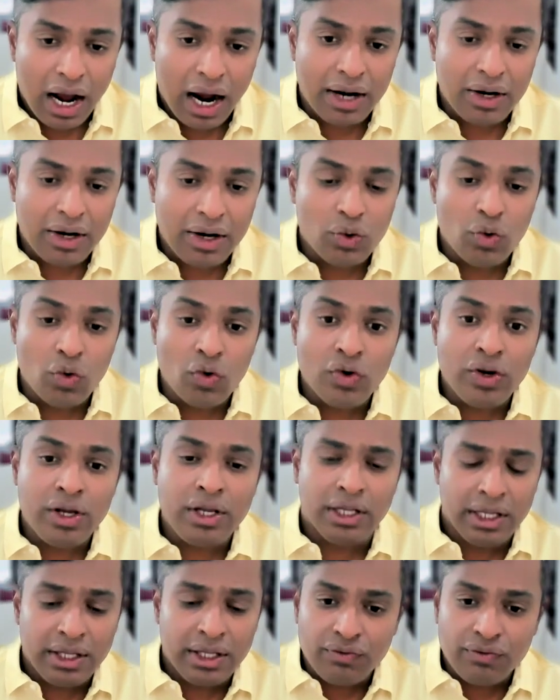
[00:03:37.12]
and knowing
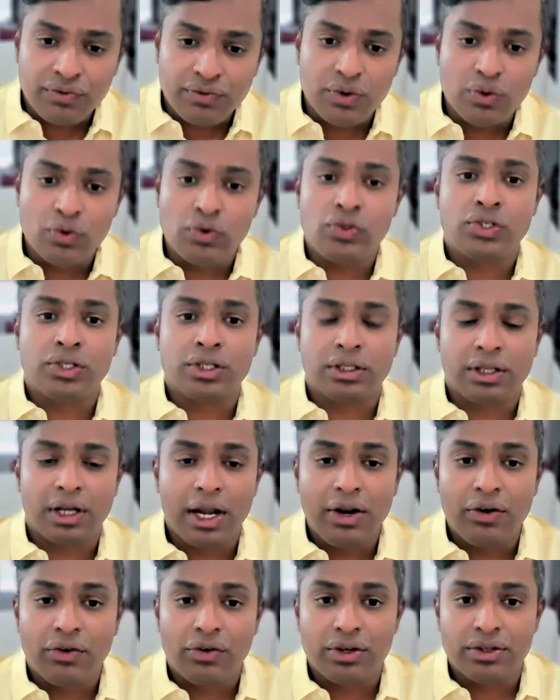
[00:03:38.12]
in the future the
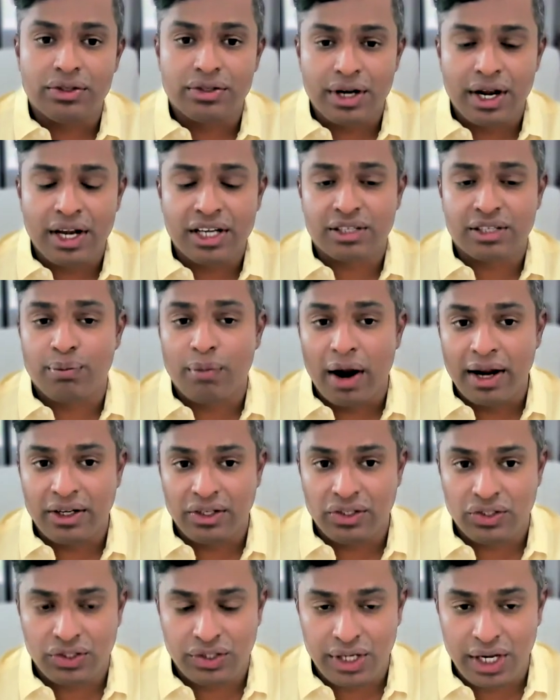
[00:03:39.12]
interest rates
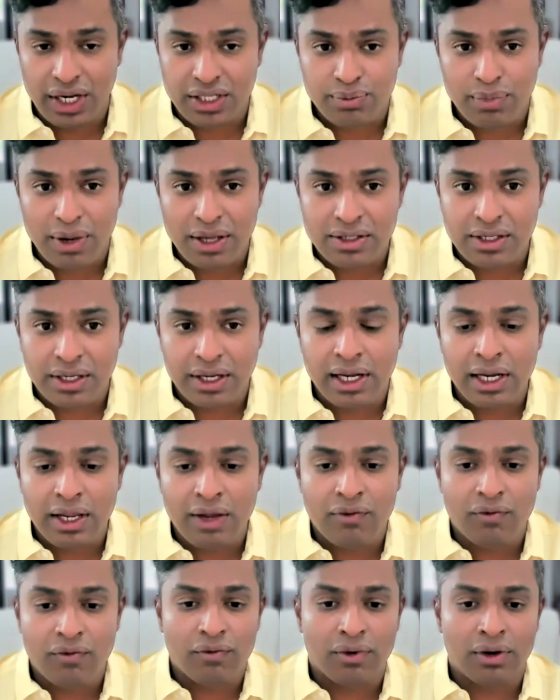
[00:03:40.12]
might change.
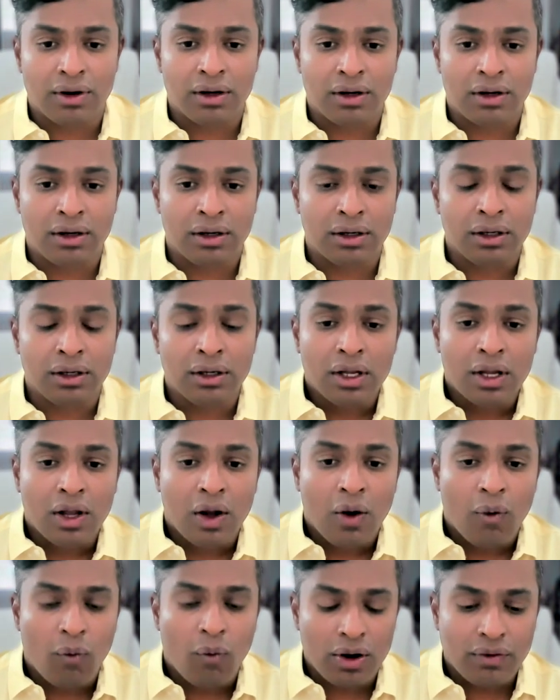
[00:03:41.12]
Basically
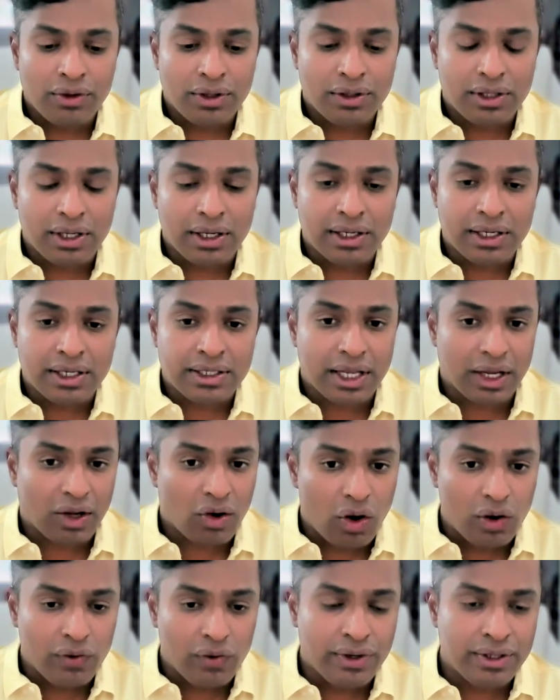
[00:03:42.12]
one of the thing is like
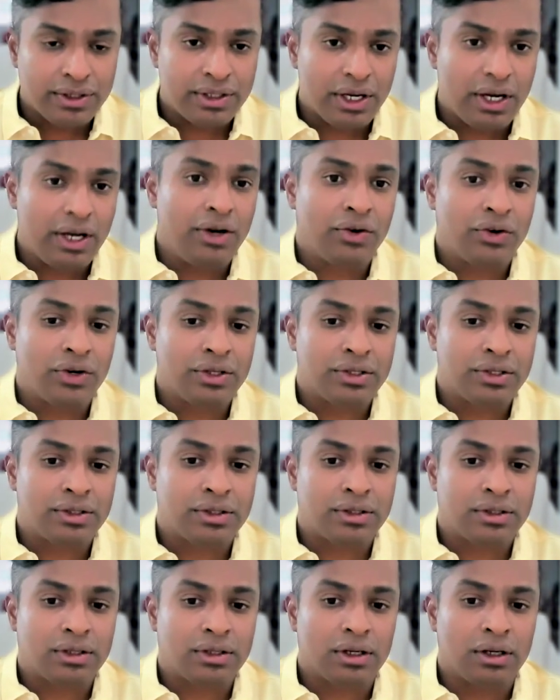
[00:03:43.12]
always the
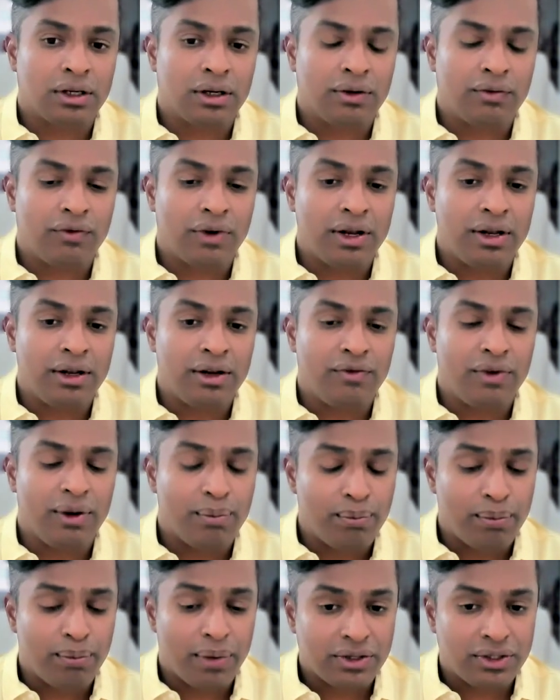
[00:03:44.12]
interest when we
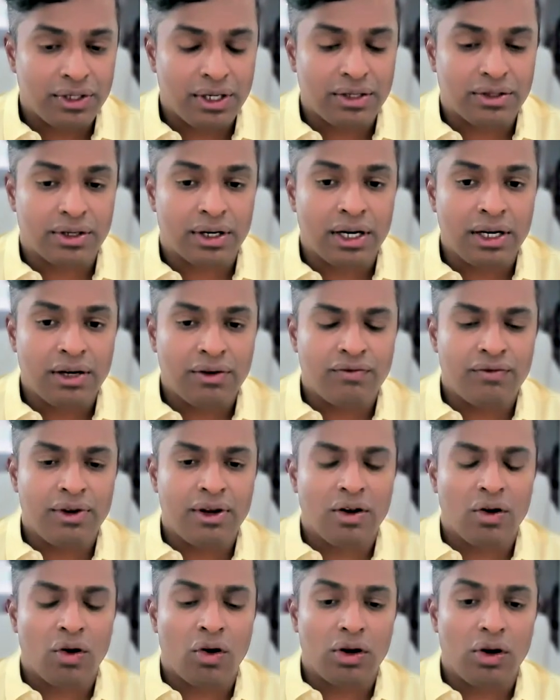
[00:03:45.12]
purchase, right, we
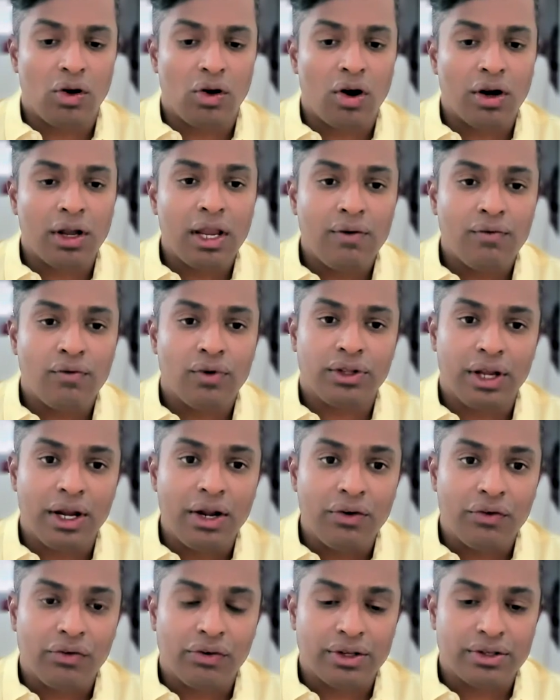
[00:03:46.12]
lock in for the
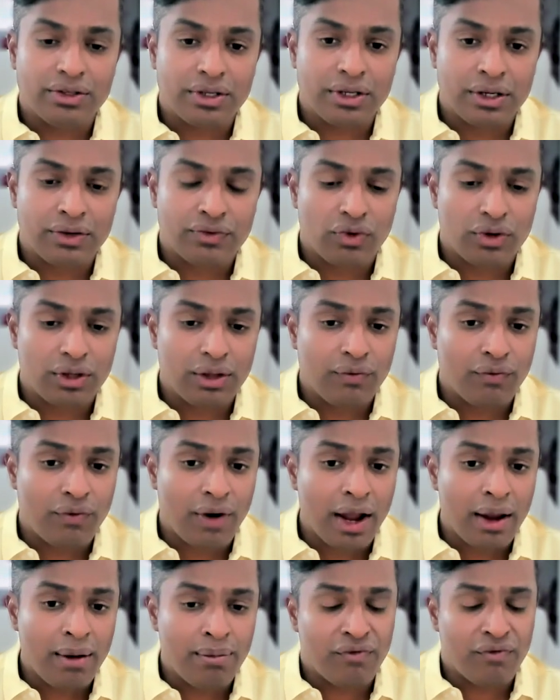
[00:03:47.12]
interest rate for the
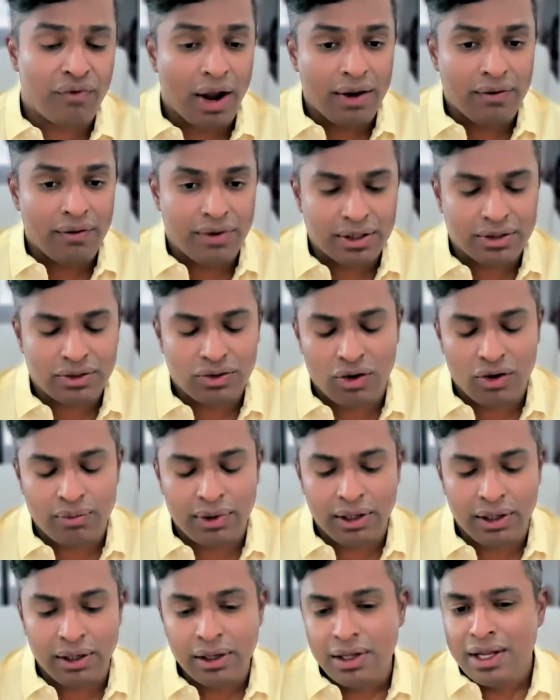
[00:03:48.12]
five years.
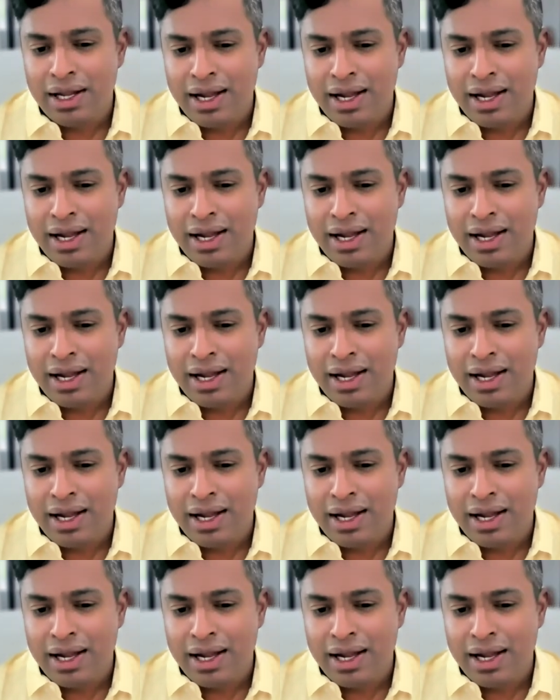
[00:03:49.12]
Normally